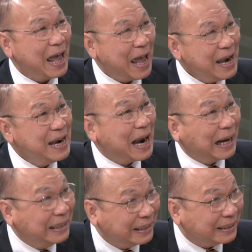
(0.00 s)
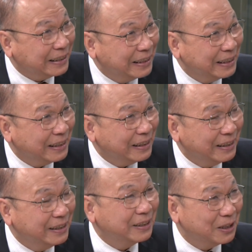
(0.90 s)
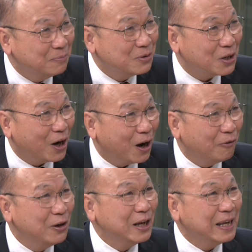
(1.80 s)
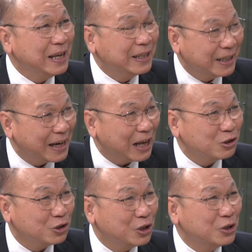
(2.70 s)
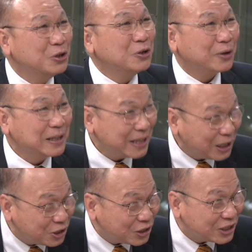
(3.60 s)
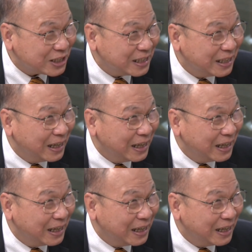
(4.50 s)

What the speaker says: and London in terms of international transactions.